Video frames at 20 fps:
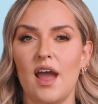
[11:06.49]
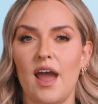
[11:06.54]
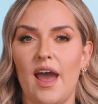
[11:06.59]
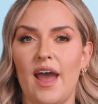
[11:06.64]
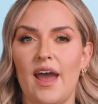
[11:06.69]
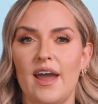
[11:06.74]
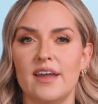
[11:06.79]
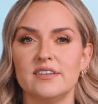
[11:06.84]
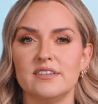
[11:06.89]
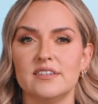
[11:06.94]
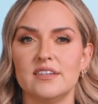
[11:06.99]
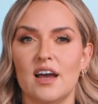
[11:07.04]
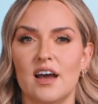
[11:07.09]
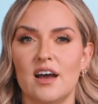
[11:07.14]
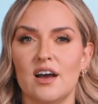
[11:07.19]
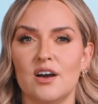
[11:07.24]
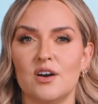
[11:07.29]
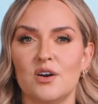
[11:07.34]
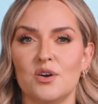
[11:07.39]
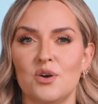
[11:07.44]
and
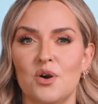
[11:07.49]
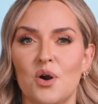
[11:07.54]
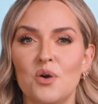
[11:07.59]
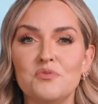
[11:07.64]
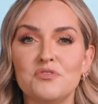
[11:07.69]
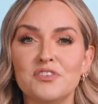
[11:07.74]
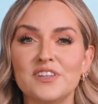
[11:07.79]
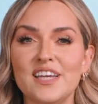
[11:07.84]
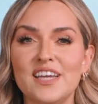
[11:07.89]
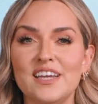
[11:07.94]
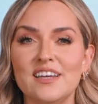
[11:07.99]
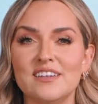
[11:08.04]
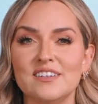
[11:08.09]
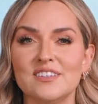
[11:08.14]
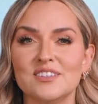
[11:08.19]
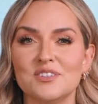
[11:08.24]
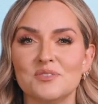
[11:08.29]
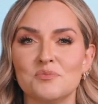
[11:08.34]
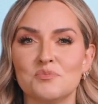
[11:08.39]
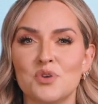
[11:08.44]
hopefully
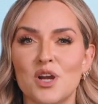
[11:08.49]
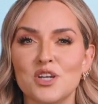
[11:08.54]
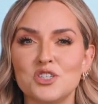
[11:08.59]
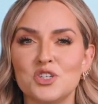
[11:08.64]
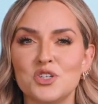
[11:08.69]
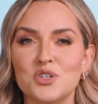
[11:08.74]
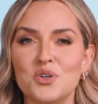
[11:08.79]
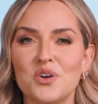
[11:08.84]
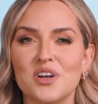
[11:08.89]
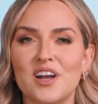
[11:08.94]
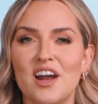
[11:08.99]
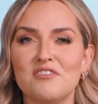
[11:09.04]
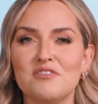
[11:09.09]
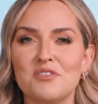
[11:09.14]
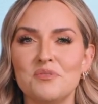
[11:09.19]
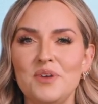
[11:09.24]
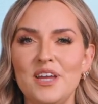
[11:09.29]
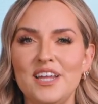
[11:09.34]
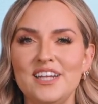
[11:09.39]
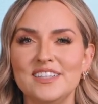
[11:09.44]
pressure your
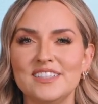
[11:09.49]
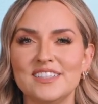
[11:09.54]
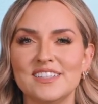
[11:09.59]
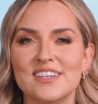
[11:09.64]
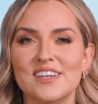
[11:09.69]
government.